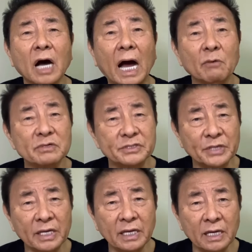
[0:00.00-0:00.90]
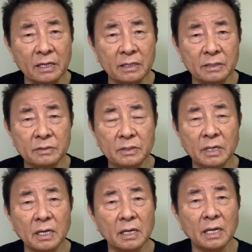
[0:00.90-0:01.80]
I was thinking
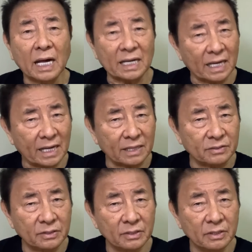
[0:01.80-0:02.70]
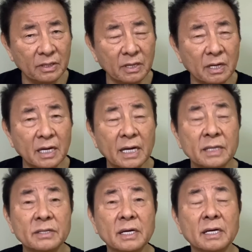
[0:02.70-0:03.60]
a lot,
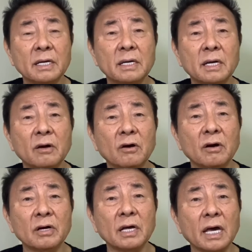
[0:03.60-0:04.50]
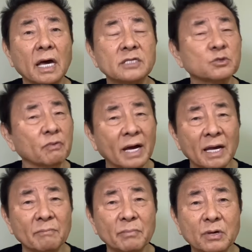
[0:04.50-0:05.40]
and it's
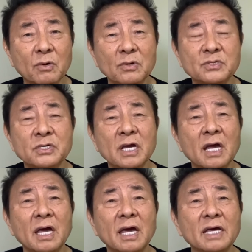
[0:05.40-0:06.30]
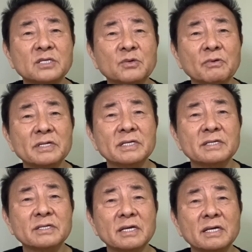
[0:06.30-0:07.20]
fine because it's for
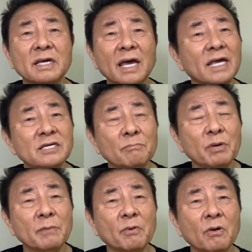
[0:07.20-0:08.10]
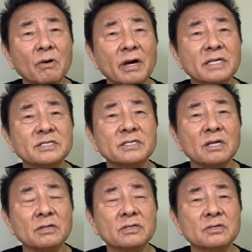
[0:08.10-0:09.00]
the Asian people. It's
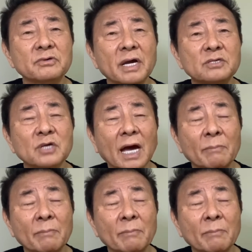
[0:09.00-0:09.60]
not great.